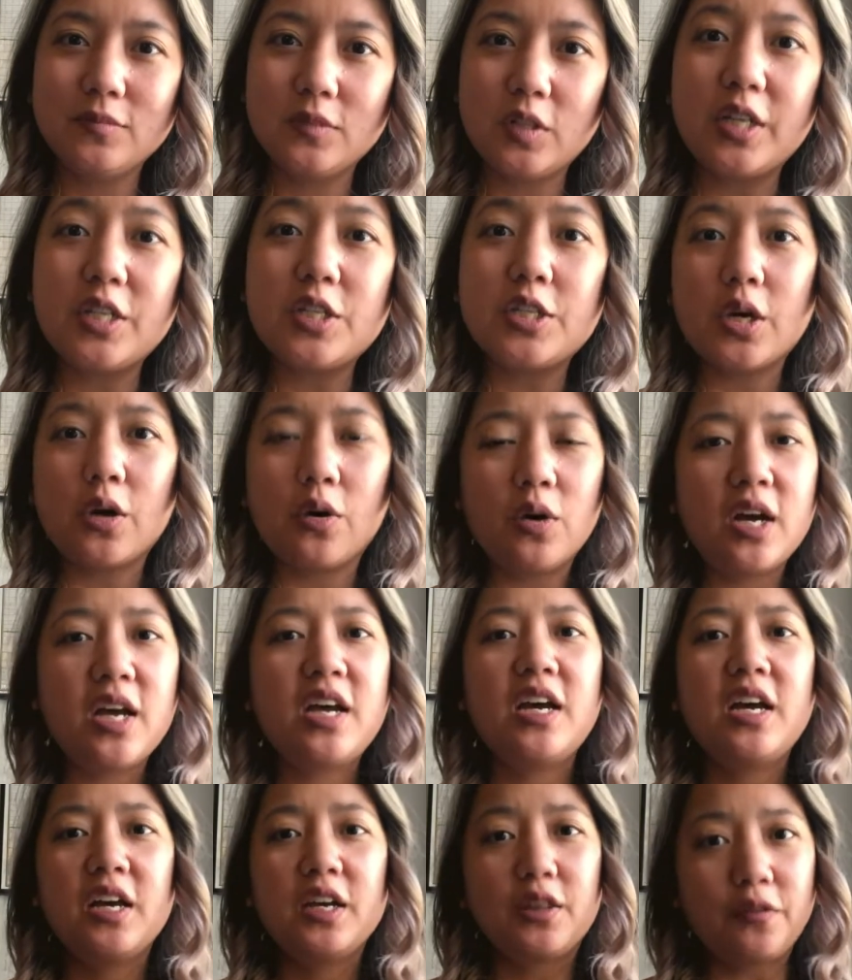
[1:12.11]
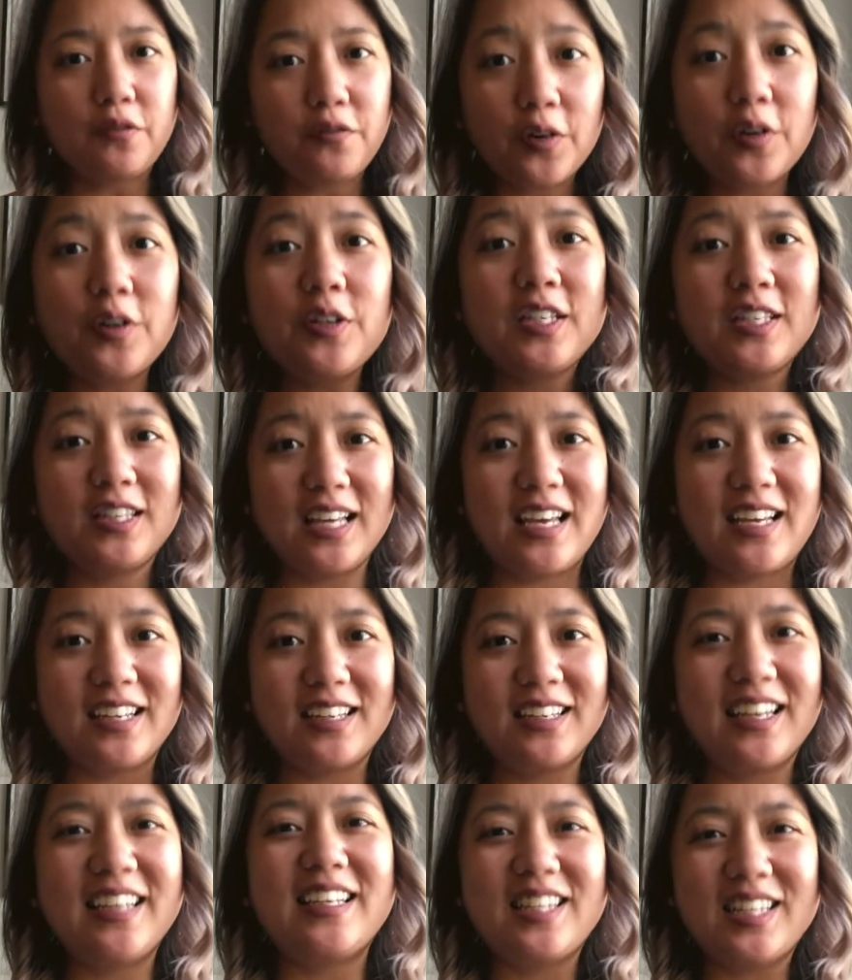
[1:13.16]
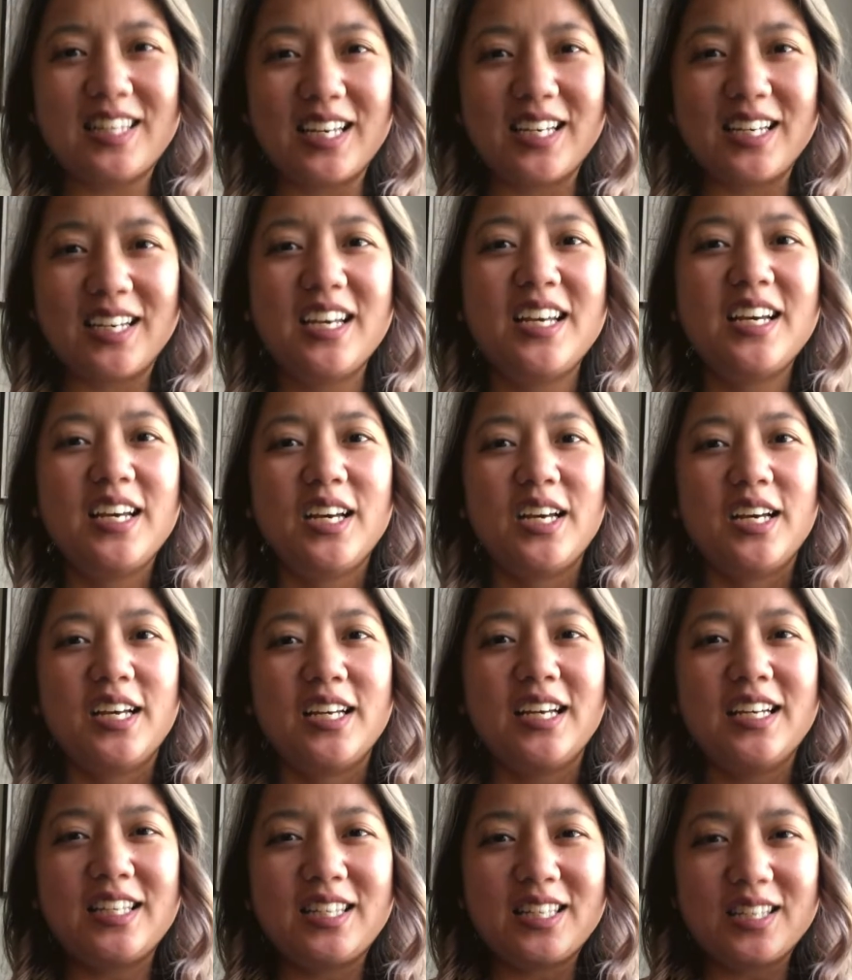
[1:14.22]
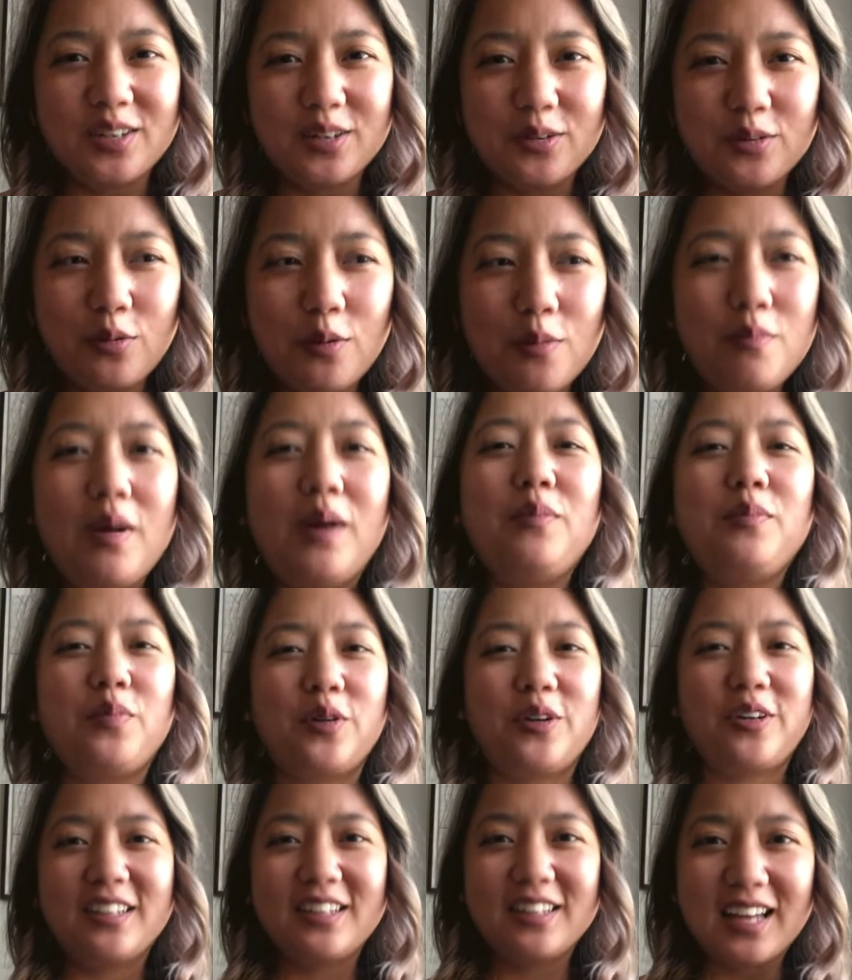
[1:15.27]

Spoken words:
right? So the first thing is to remember